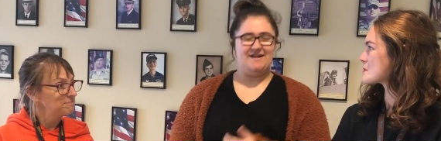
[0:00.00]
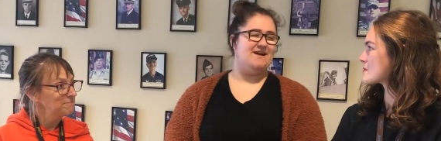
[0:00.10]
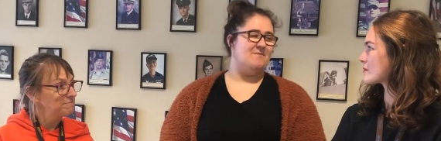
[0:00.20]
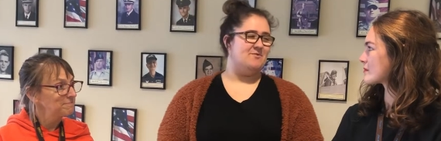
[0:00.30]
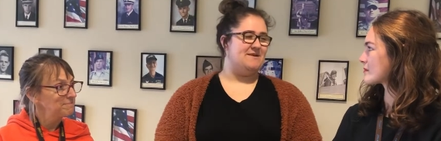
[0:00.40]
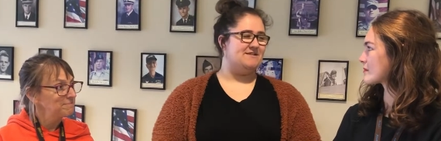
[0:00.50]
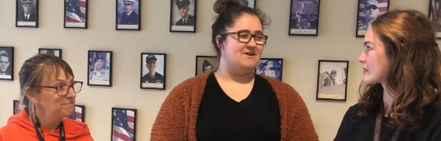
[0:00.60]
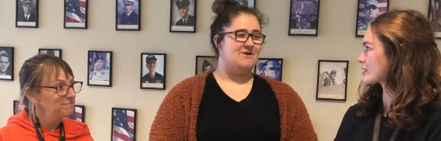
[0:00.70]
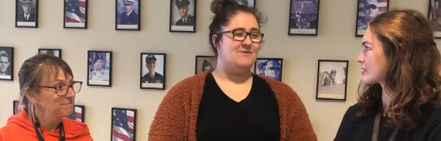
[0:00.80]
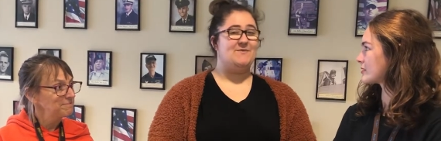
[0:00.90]
Speaker 1: a couple weeks
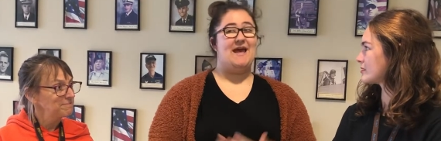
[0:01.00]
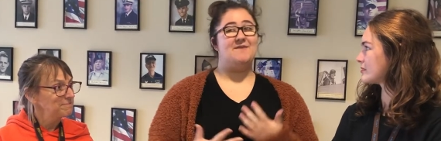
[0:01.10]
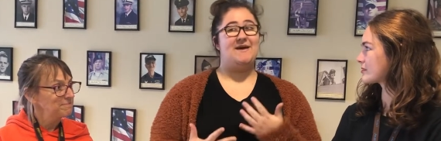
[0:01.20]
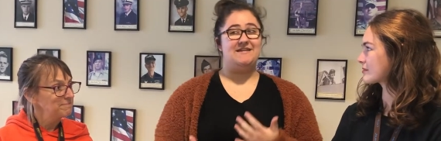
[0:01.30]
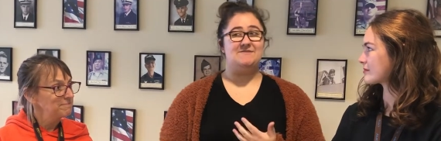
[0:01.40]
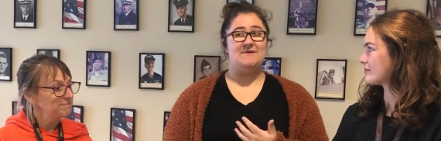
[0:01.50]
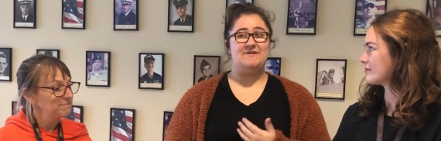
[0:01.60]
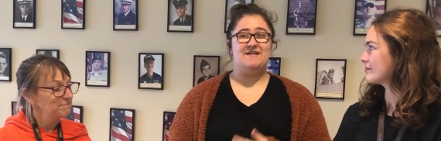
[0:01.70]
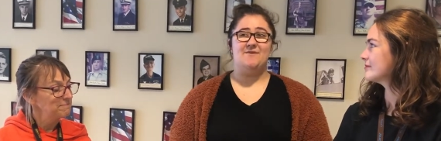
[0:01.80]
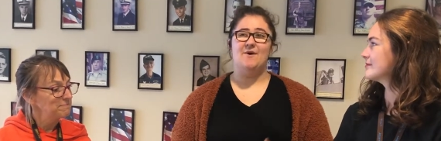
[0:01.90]
ago when we had a paid
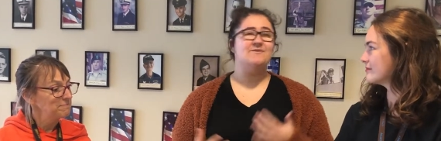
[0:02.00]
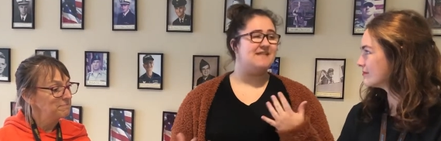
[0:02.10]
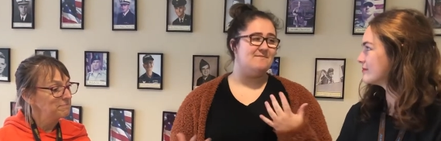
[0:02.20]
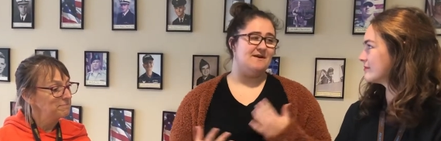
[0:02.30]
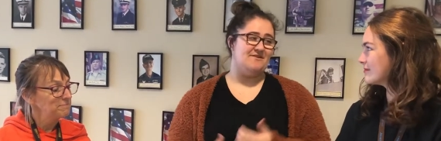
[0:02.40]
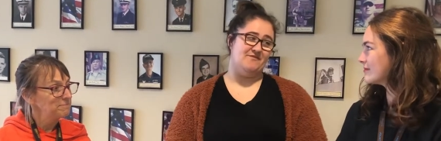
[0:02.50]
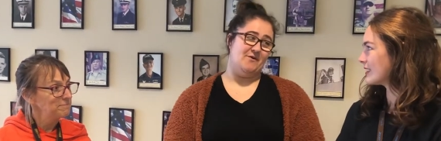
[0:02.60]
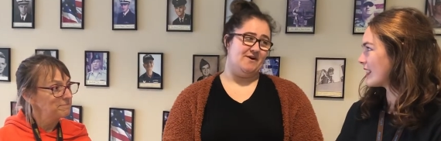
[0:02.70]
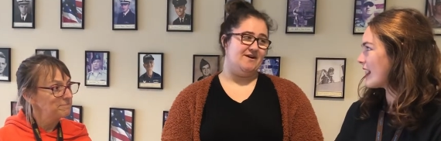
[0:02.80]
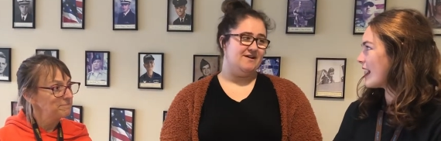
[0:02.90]
spirit day. What was that money
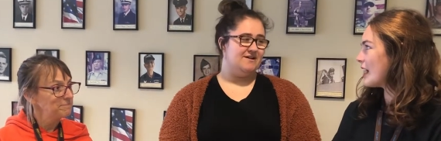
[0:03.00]
for?